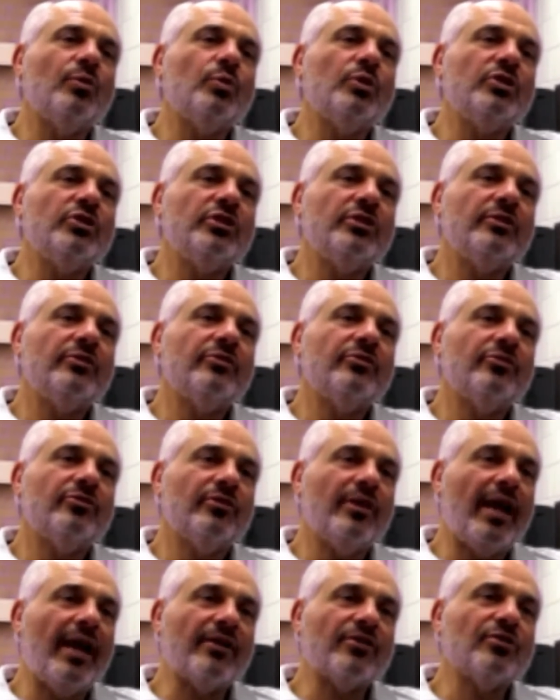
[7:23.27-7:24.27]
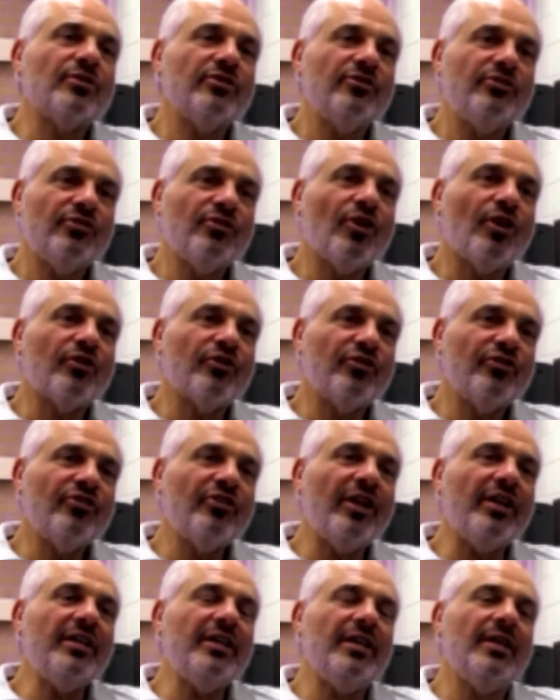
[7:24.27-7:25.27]
which is actually start
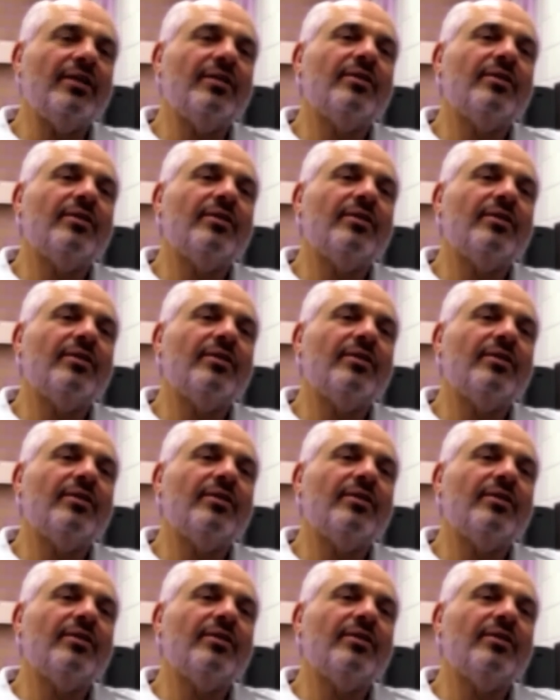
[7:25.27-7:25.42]
studying